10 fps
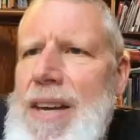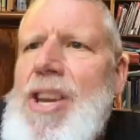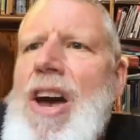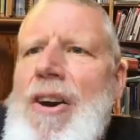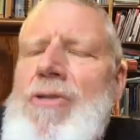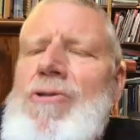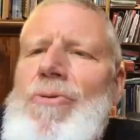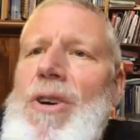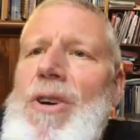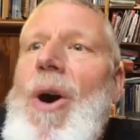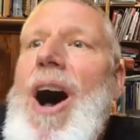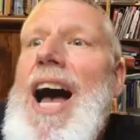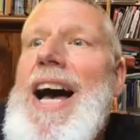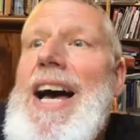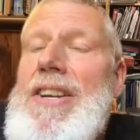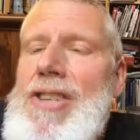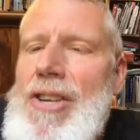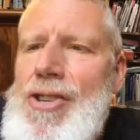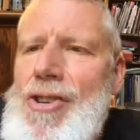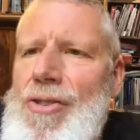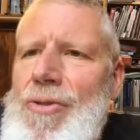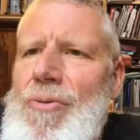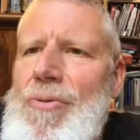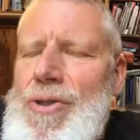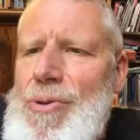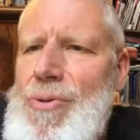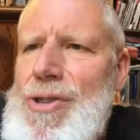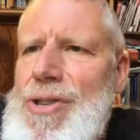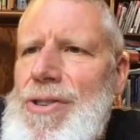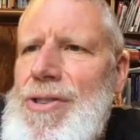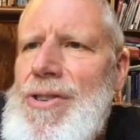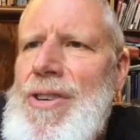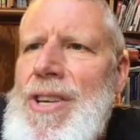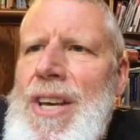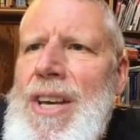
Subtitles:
is going to require additional resources.